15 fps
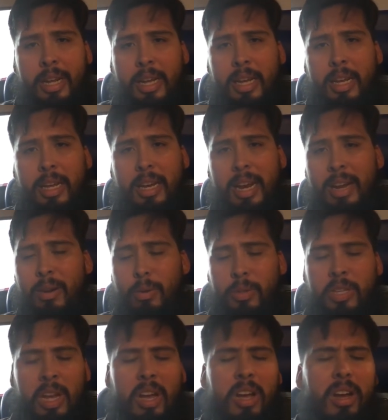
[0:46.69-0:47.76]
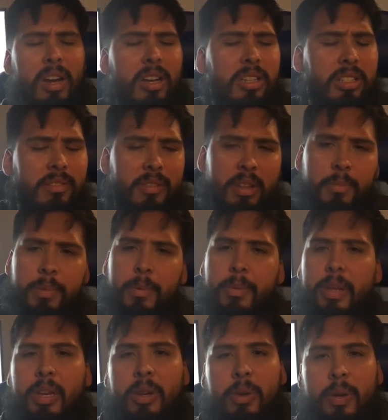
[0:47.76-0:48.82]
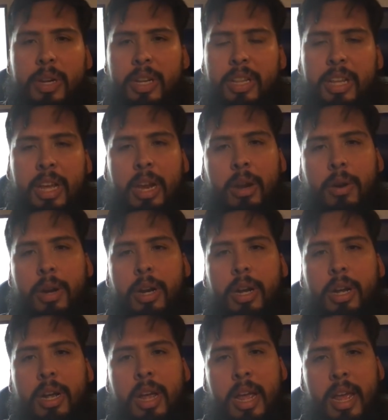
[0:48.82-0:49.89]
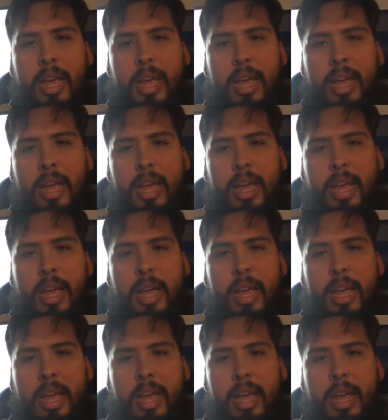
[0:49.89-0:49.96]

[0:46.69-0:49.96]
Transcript: and I know tons of other people that do it in the area